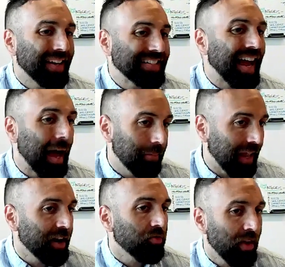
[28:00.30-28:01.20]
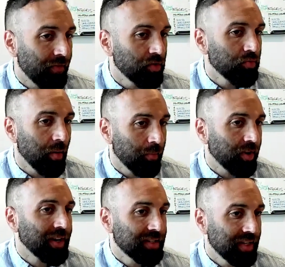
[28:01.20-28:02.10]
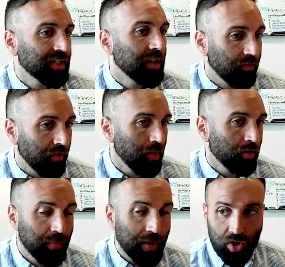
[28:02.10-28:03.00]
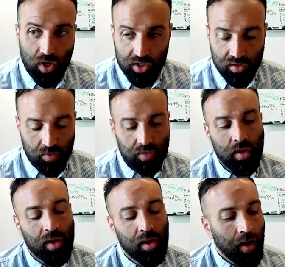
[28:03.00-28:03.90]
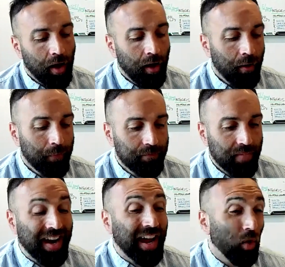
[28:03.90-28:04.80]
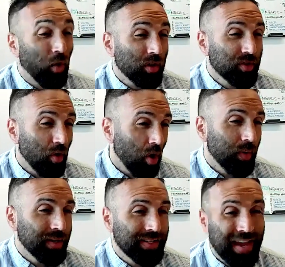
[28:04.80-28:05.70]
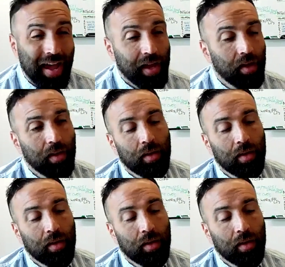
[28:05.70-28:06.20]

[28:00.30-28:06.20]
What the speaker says: a top line revenue number consistent from those major customers. And I'd also always say